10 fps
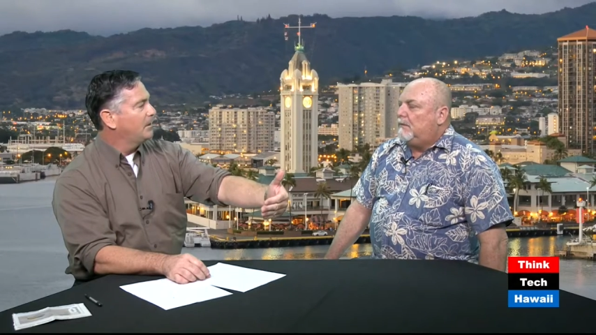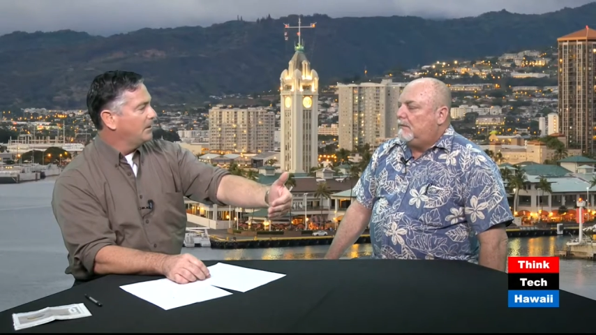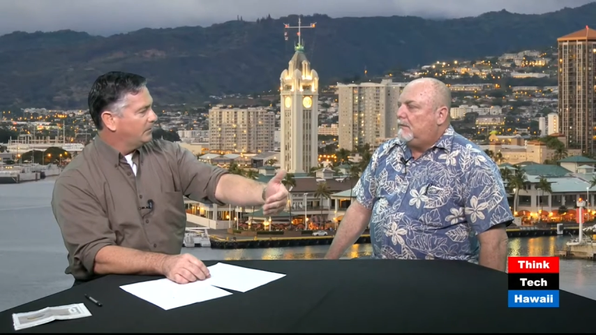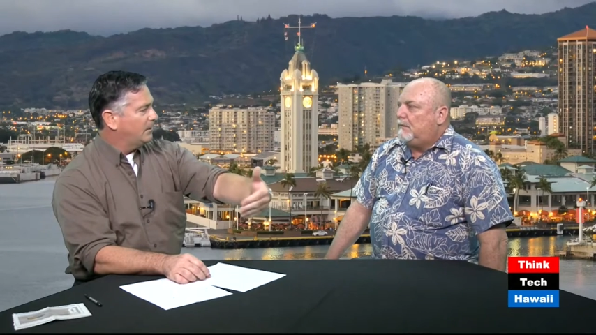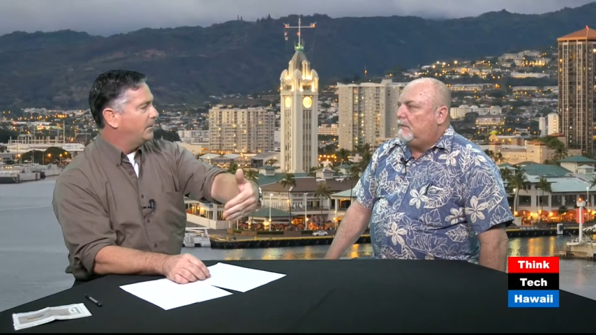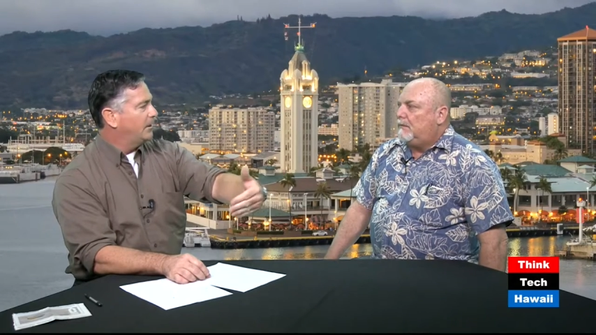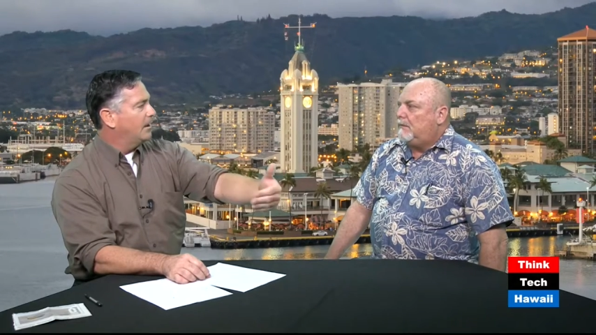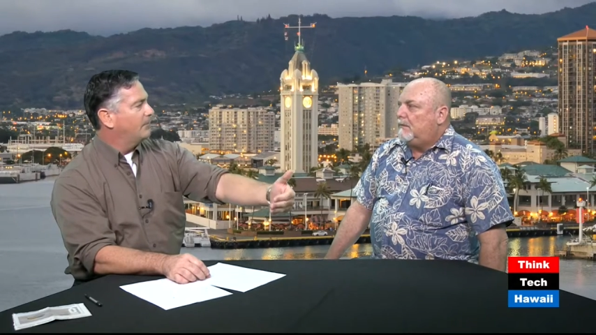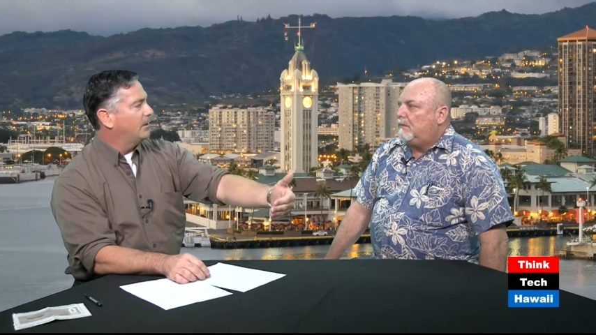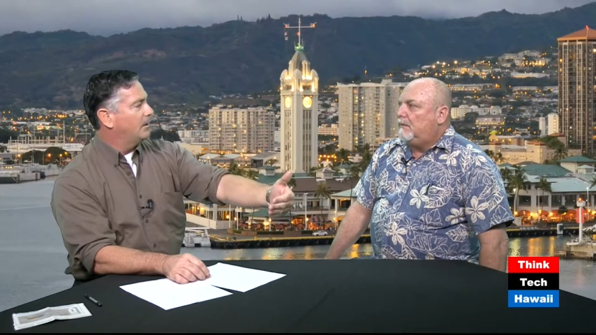Speaker 1: say, the
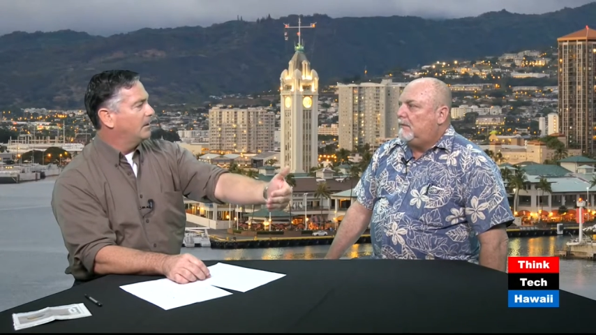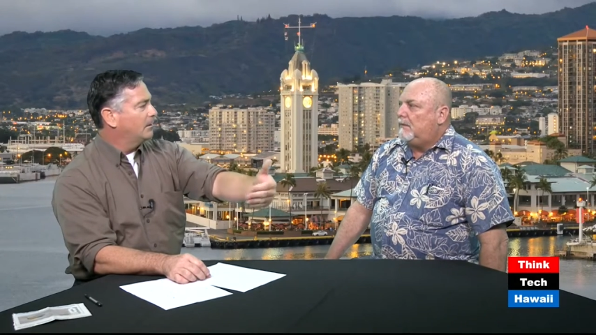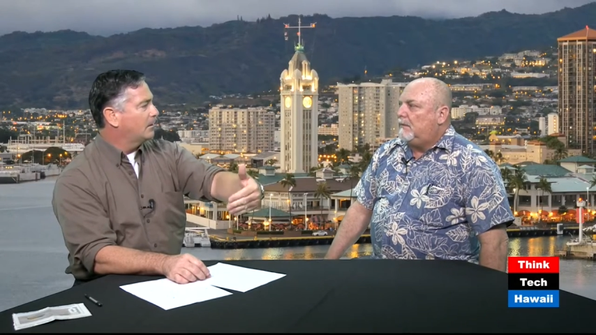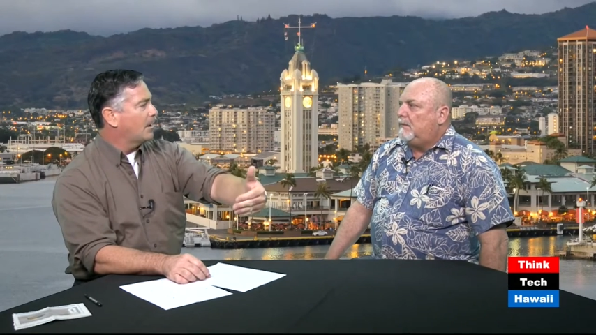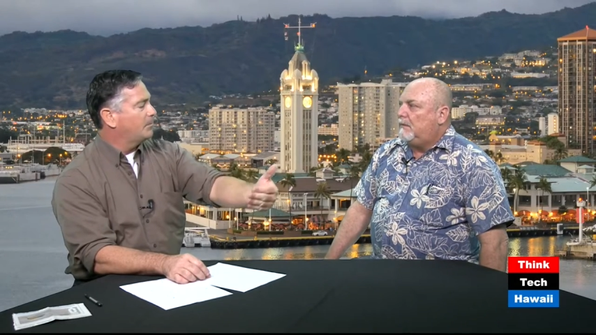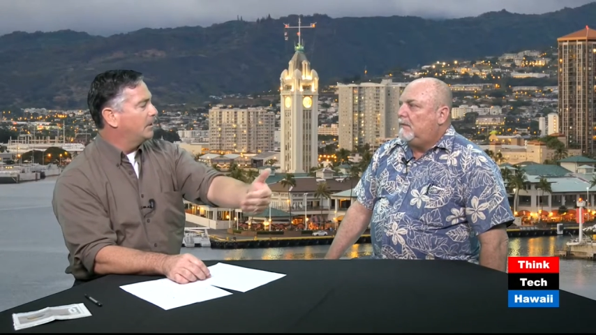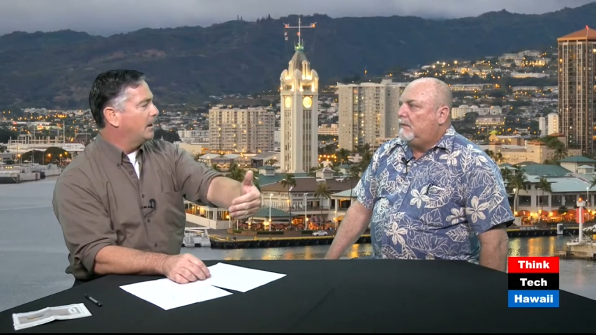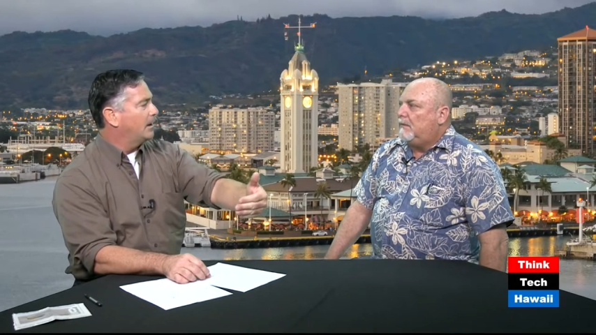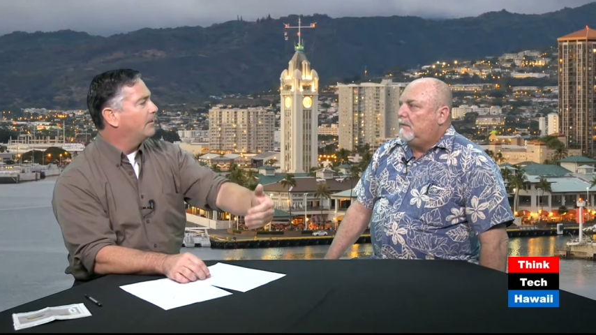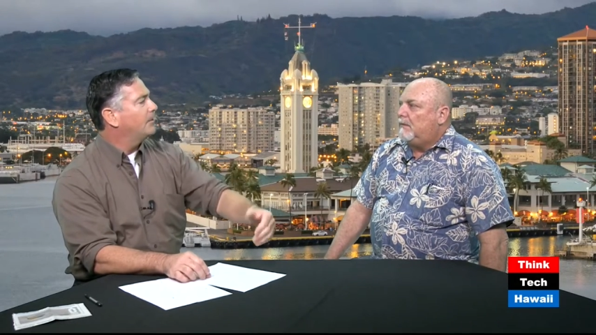Ewa Kapolei
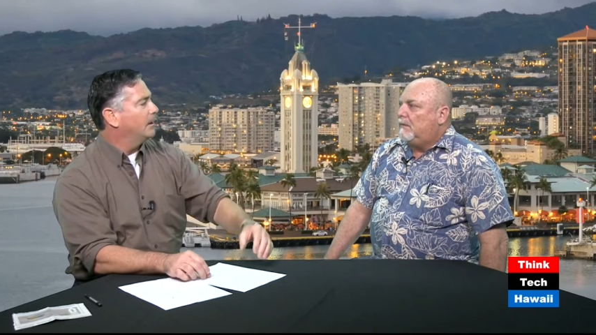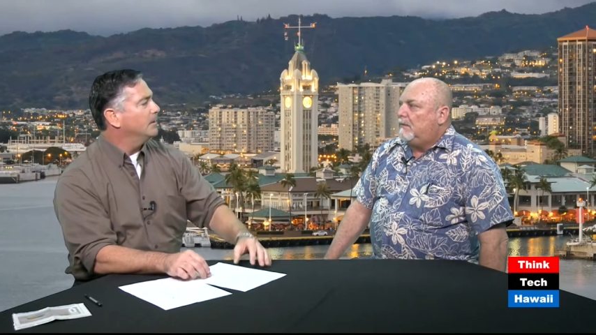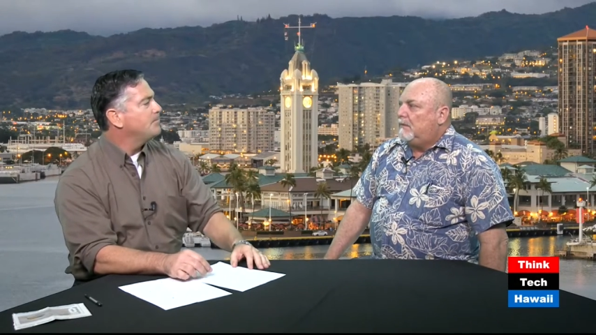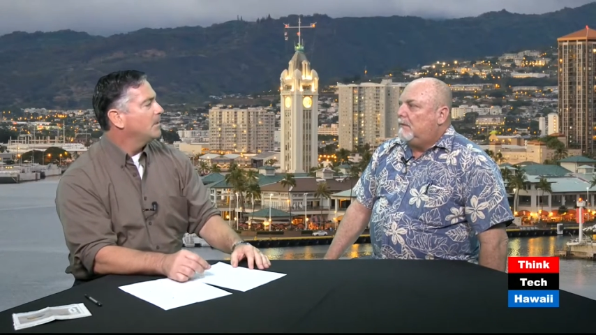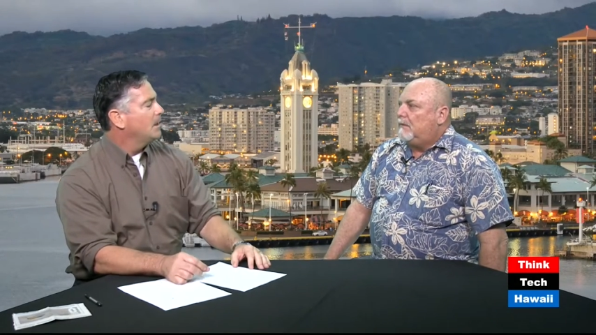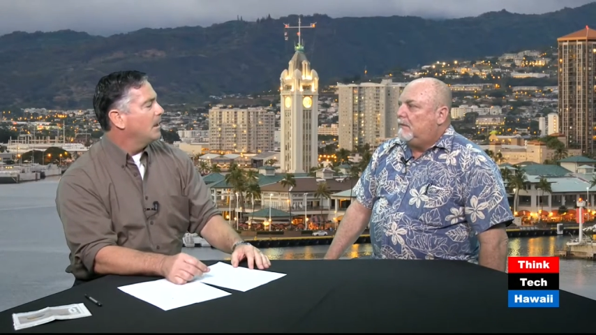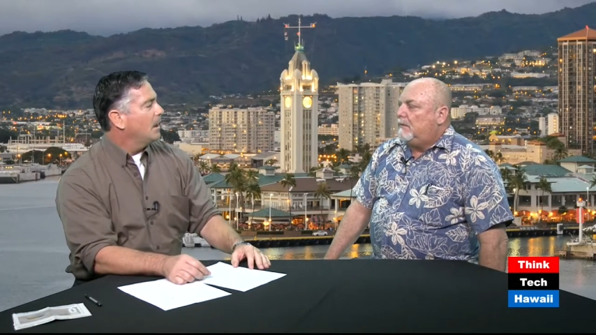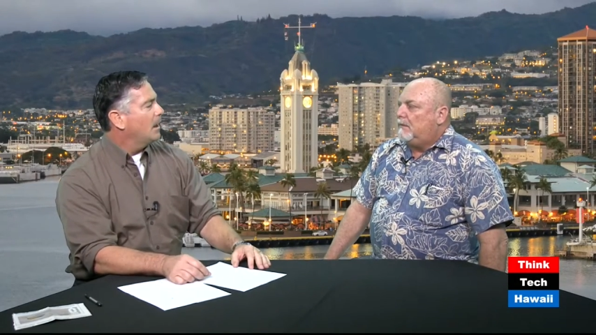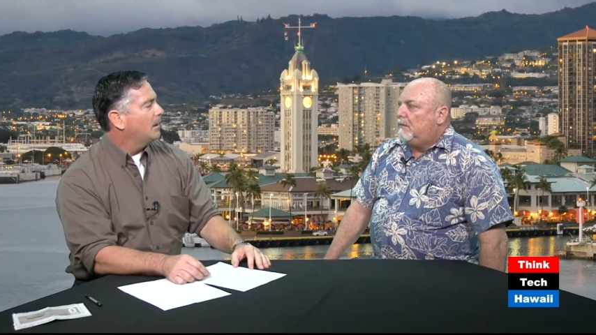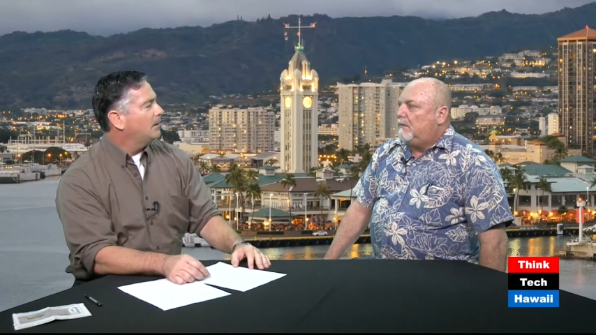area. And